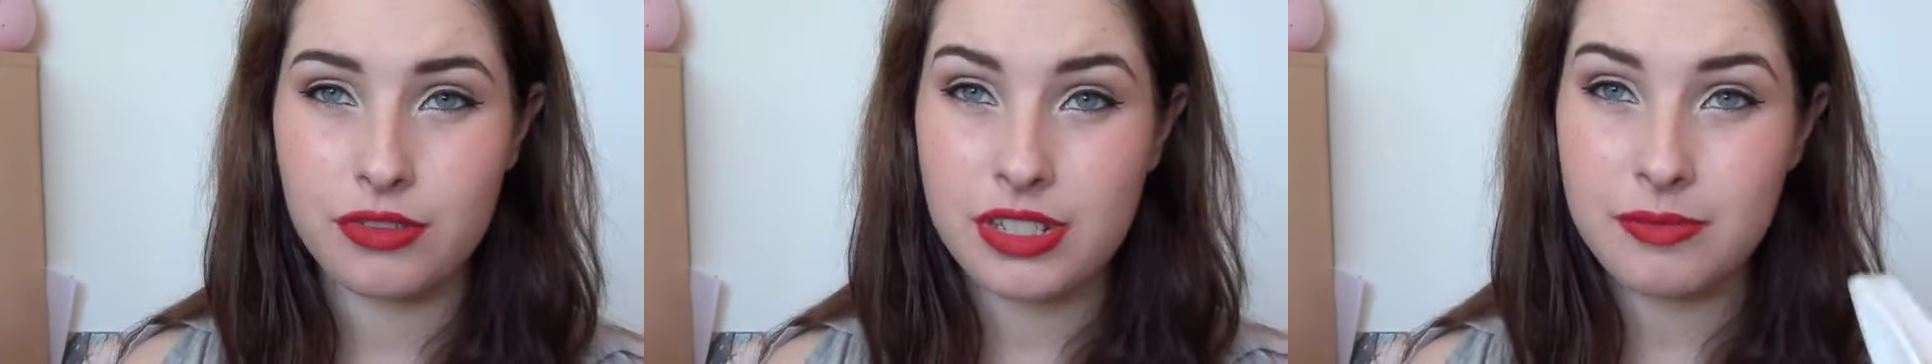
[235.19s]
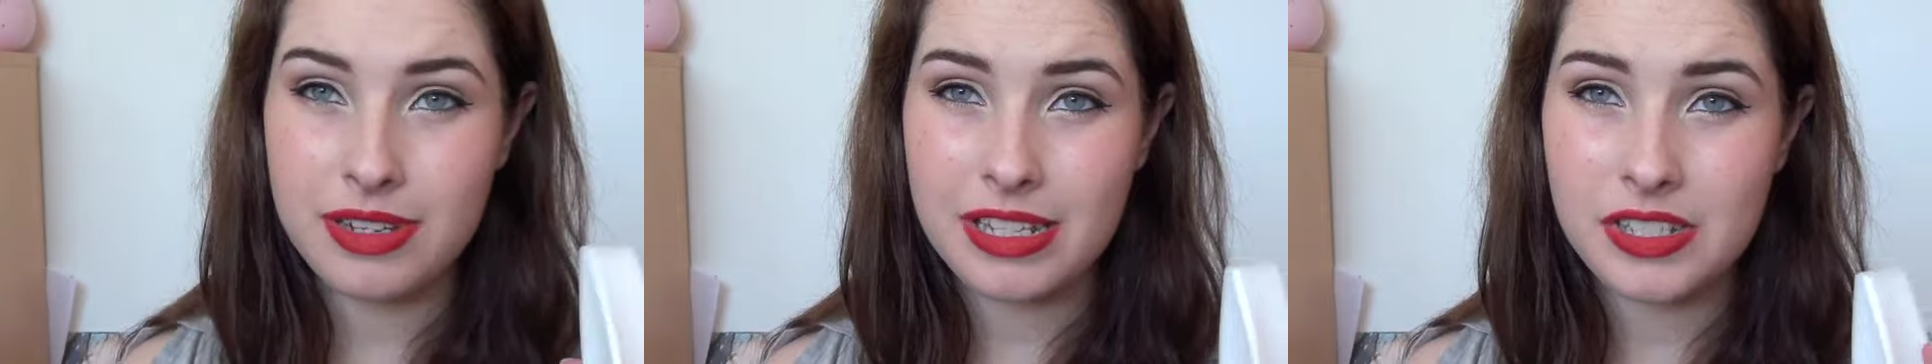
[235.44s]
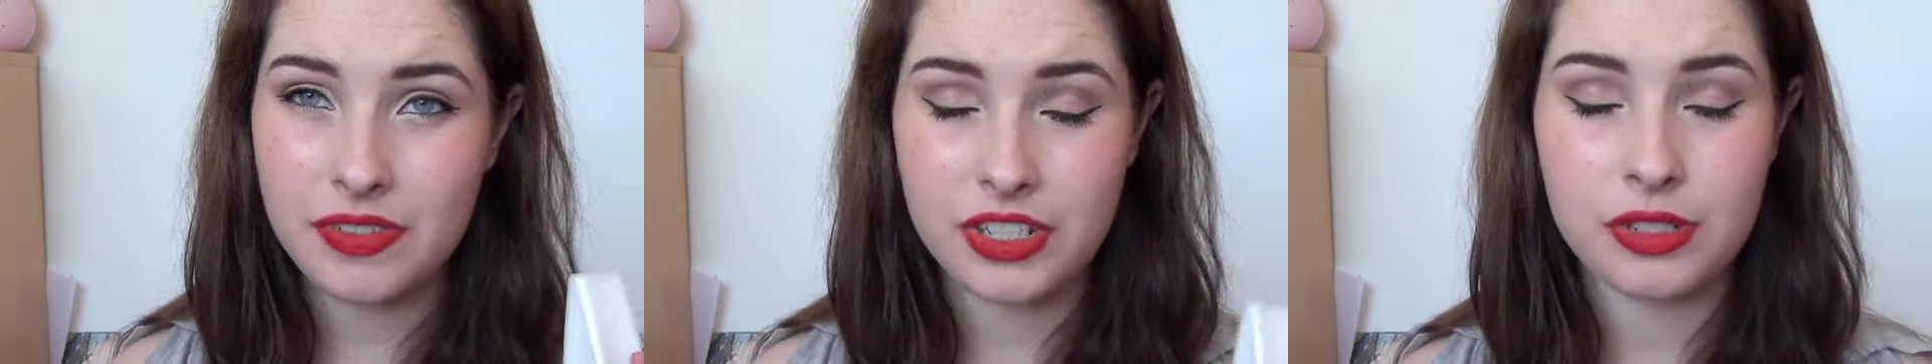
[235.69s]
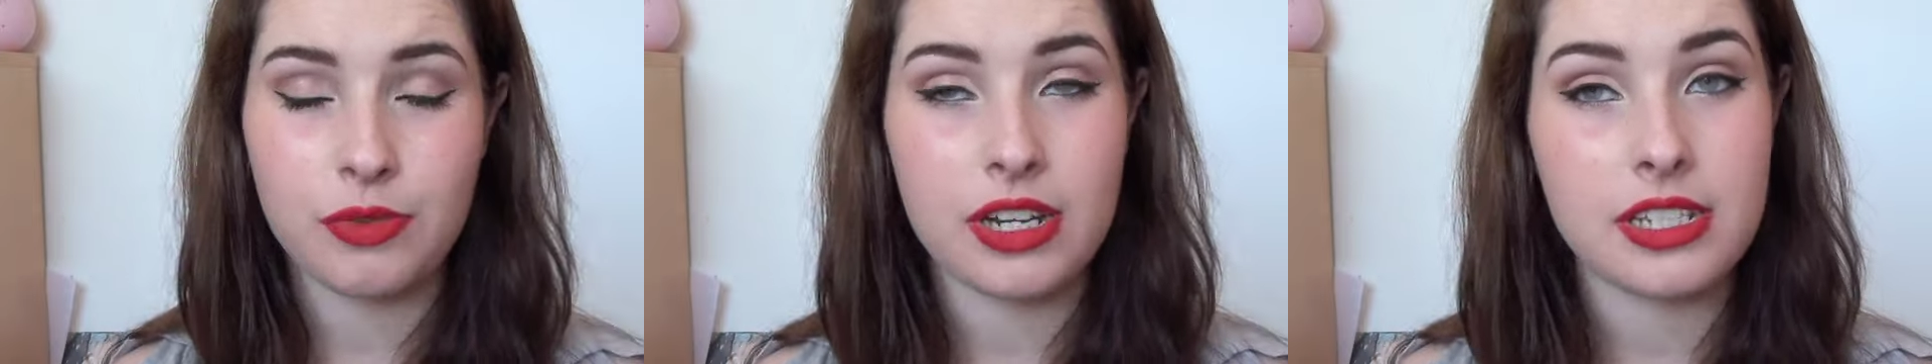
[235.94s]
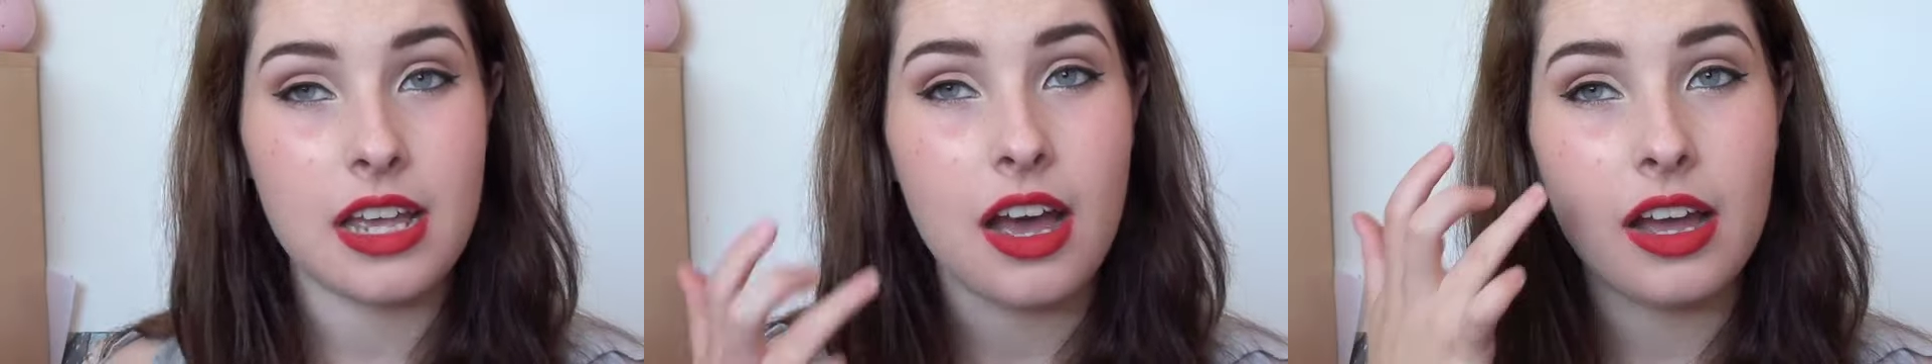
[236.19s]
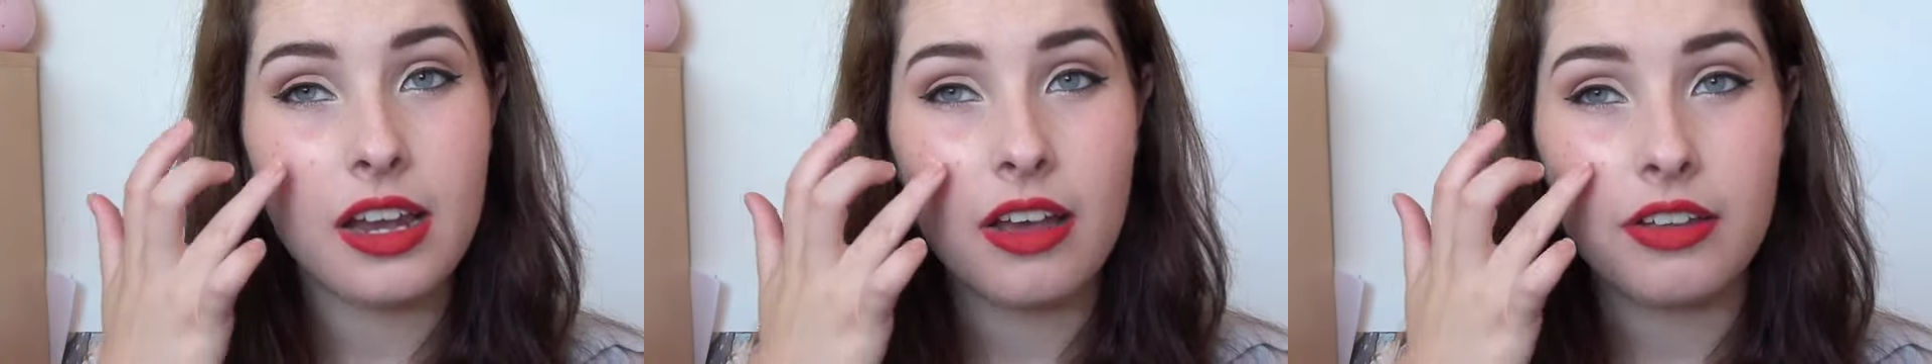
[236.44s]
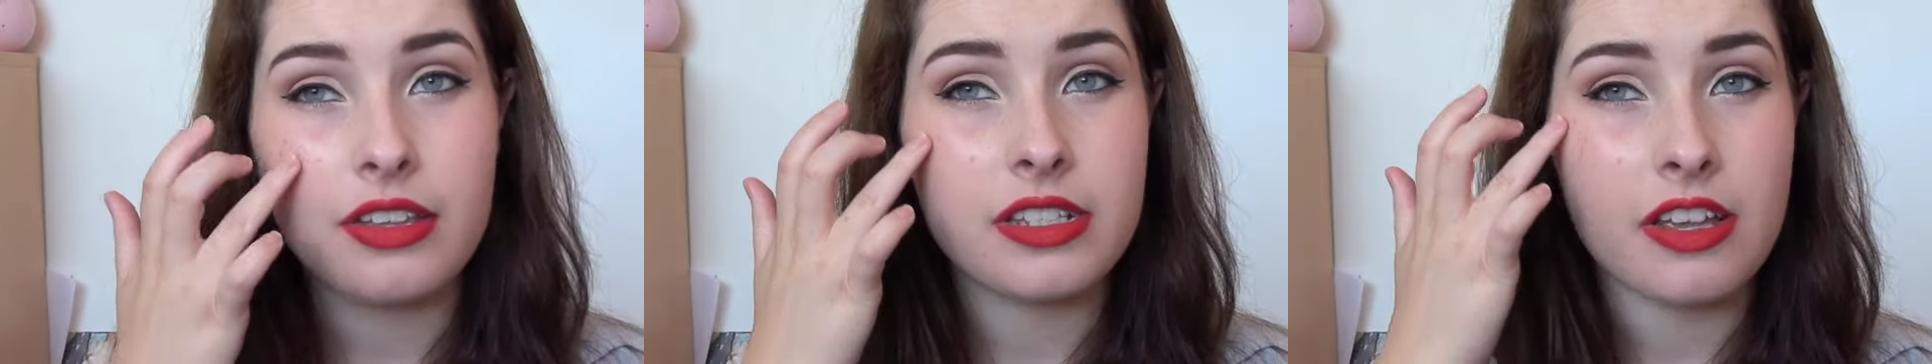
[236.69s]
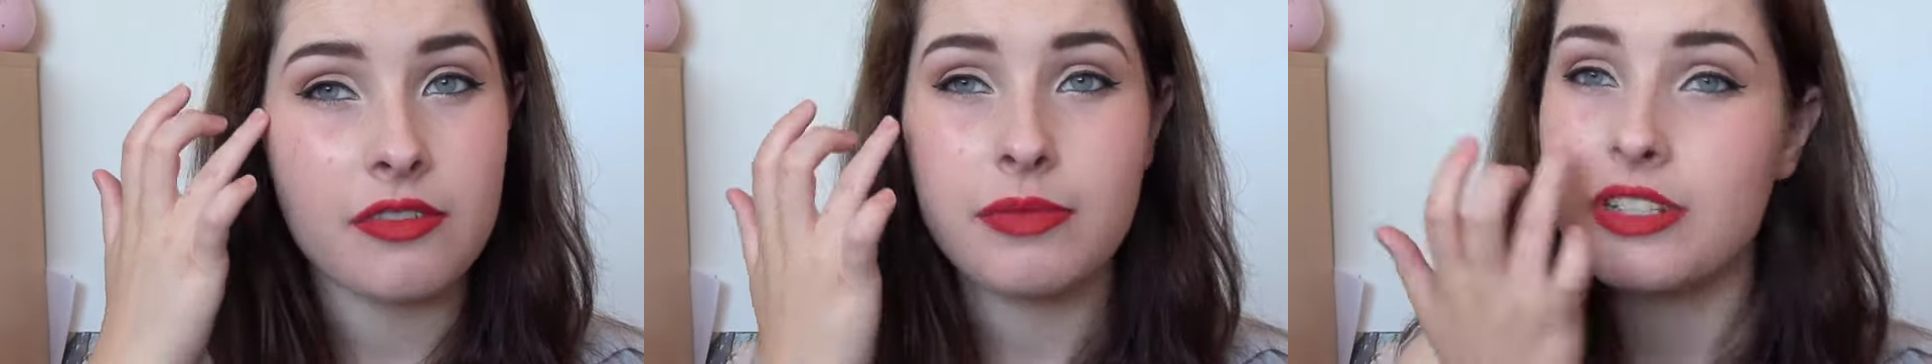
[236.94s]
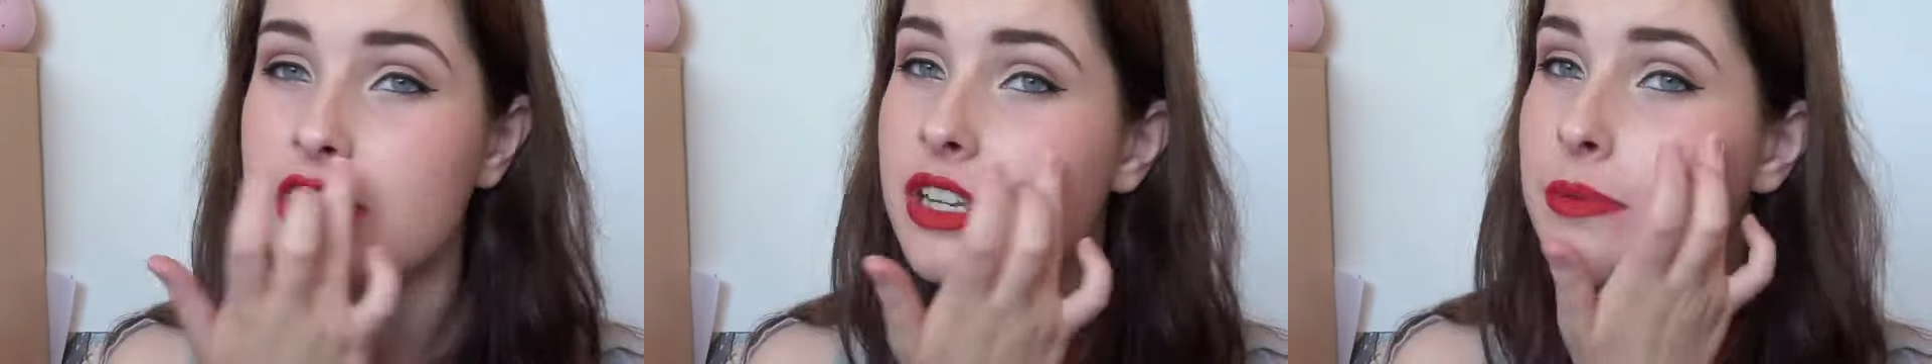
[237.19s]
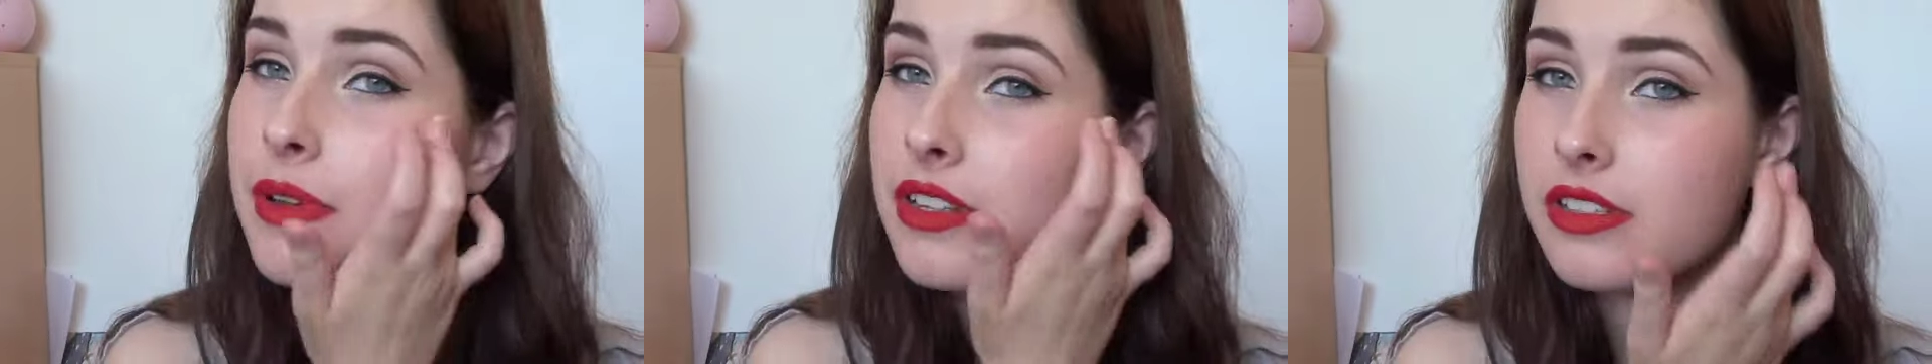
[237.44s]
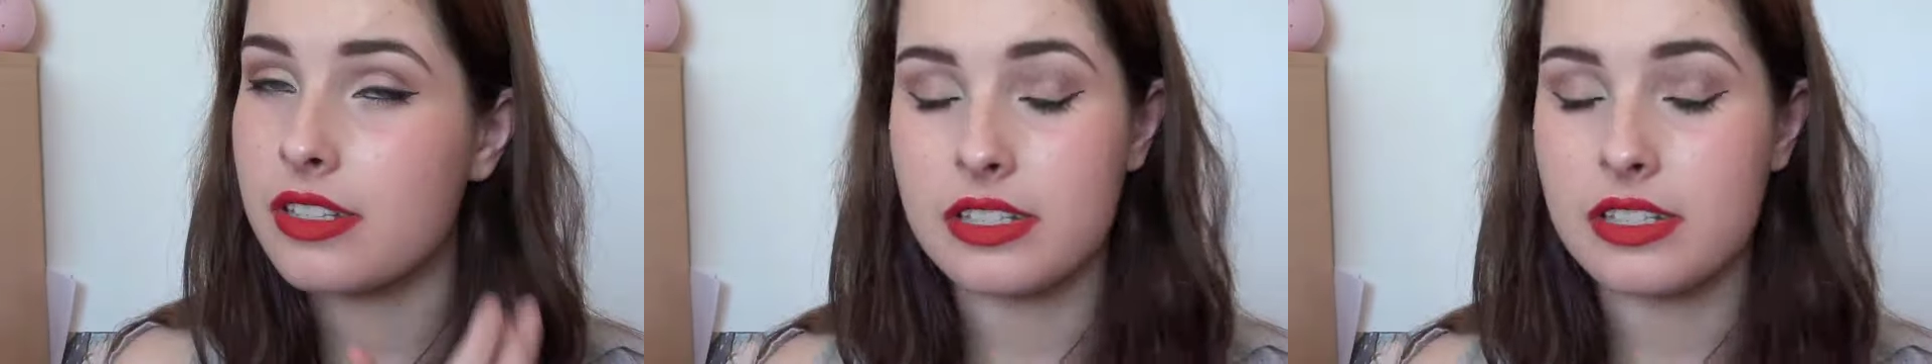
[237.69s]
Or sometimes if I just want it as a highlight, I'll use it over my cheekbones